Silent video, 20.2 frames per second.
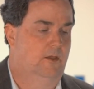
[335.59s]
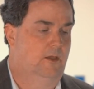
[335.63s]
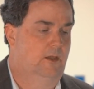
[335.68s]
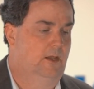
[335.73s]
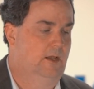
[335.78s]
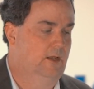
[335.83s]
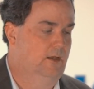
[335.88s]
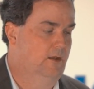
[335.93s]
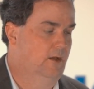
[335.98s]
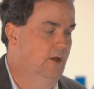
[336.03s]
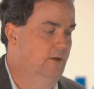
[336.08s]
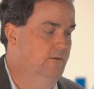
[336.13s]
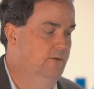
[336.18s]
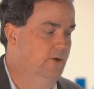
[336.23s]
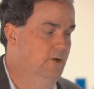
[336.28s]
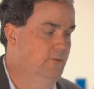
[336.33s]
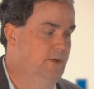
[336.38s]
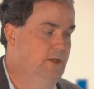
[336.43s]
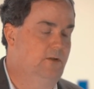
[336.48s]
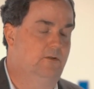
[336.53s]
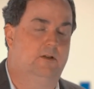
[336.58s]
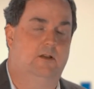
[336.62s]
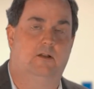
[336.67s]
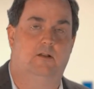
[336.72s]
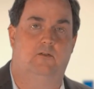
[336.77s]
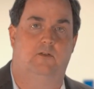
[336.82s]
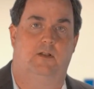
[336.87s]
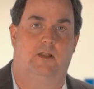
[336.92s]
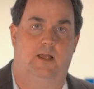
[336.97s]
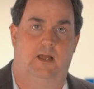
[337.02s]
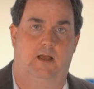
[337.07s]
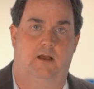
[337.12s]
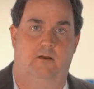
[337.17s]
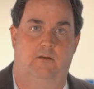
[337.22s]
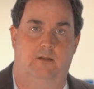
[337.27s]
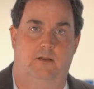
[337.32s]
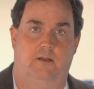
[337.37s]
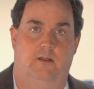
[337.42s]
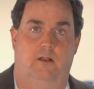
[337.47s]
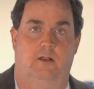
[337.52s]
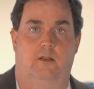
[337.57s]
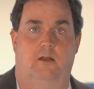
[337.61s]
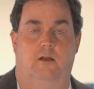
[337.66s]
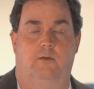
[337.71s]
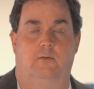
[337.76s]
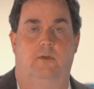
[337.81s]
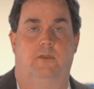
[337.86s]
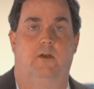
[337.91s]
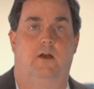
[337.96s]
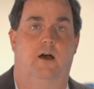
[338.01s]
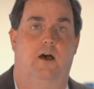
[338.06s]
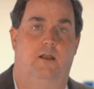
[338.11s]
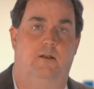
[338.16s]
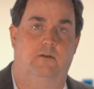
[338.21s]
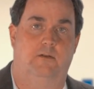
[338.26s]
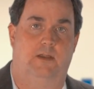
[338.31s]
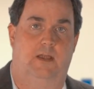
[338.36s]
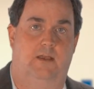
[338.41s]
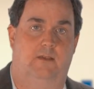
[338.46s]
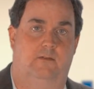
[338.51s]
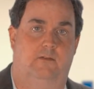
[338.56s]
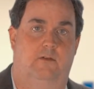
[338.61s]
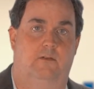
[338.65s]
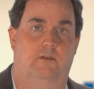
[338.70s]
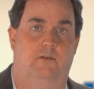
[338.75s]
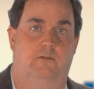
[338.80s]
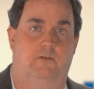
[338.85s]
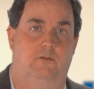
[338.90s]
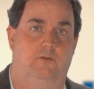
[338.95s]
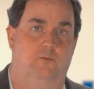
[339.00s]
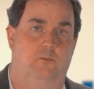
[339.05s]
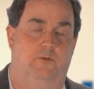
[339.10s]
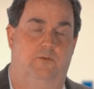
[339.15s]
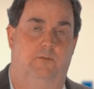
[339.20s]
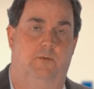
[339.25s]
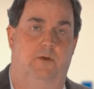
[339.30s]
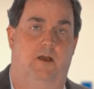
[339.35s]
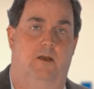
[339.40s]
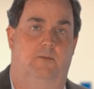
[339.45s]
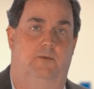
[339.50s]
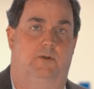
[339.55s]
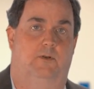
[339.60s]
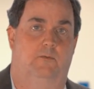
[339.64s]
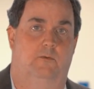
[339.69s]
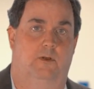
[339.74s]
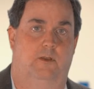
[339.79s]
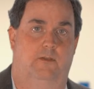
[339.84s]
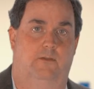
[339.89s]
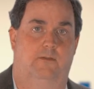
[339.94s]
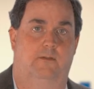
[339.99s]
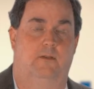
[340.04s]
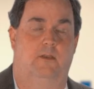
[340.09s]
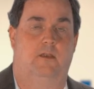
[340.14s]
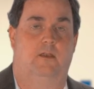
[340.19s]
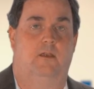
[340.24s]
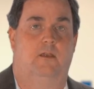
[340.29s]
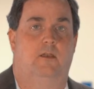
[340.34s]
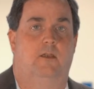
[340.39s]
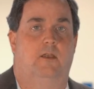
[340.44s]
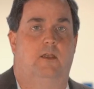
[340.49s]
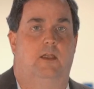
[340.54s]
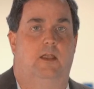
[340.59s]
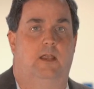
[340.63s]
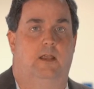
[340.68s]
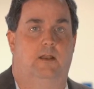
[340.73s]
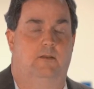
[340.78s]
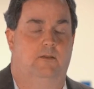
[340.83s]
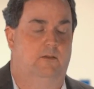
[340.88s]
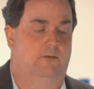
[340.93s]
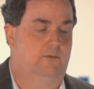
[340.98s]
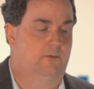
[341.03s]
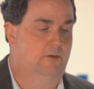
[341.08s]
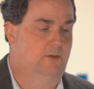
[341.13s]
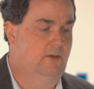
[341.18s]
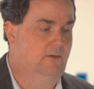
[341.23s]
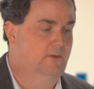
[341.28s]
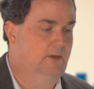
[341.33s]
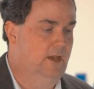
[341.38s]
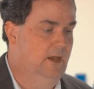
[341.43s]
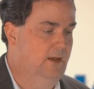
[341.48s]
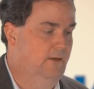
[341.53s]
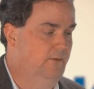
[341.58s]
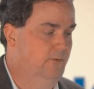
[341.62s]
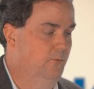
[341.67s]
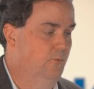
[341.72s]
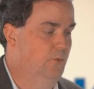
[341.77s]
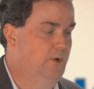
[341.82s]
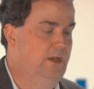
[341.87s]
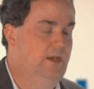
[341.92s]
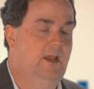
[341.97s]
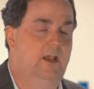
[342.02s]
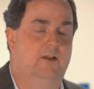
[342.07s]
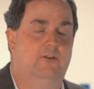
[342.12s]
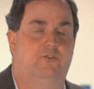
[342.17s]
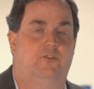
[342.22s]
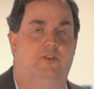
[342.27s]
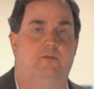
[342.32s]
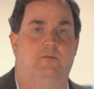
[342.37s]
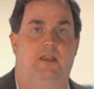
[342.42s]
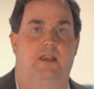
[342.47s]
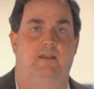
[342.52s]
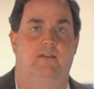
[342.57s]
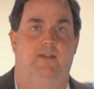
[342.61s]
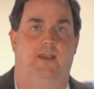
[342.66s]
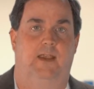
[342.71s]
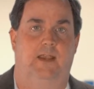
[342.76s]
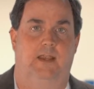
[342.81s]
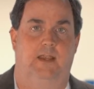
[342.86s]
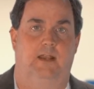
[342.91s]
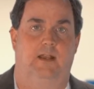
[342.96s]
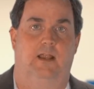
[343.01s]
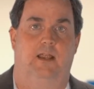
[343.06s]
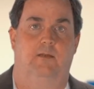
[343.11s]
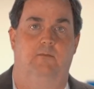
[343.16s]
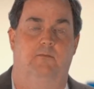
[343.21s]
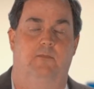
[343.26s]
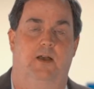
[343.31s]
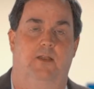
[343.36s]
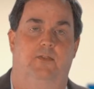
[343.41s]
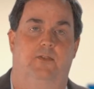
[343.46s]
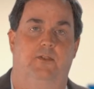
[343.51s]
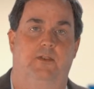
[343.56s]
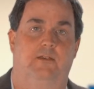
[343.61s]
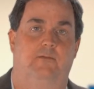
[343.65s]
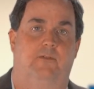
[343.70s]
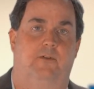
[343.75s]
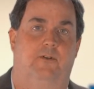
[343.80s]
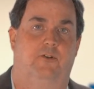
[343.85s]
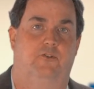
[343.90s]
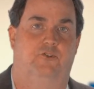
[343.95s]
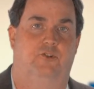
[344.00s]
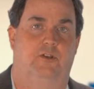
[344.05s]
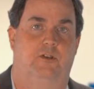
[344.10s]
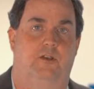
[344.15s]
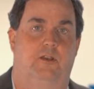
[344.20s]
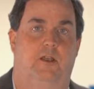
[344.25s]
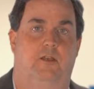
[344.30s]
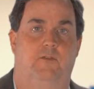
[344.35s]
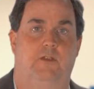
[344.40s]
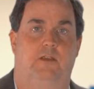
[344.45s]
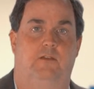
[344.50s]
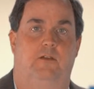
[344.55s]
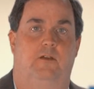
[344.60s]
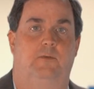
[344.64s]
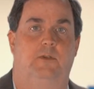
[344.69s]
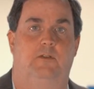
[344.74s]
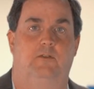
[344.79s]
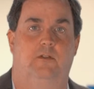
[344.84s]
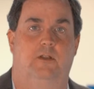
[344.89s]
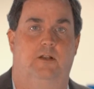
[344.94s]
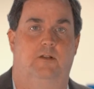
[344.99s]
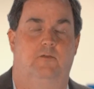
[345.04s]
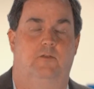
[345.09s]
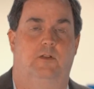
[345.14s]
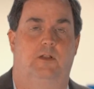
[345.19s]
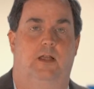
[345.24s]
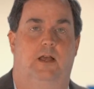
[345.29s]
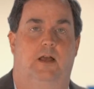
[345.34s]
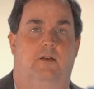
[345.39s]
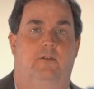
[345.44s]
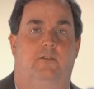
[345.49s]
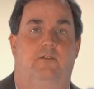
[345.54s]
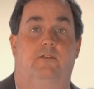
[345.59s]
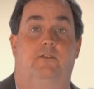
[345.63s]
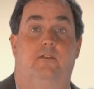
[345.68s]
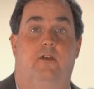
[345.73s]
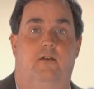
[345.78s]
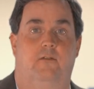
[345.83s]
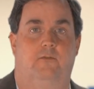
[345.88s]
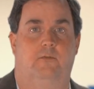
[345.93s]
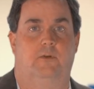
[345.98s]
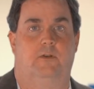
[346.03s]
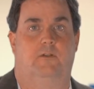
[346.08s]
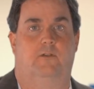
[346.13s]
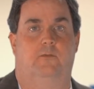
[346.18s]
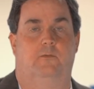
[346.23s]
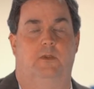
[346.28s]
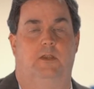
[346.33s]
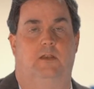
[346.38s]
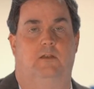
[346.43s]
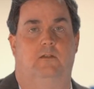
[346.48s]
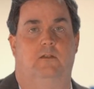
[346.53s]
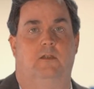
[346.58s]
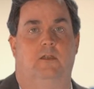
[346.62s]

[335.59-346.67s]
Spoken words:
And Adobe Creative Cloud, along with Autodesk, are the two most popular ones. And so in this case, we actually maintain a monthly version of the Adobe Creative Cloud software suite.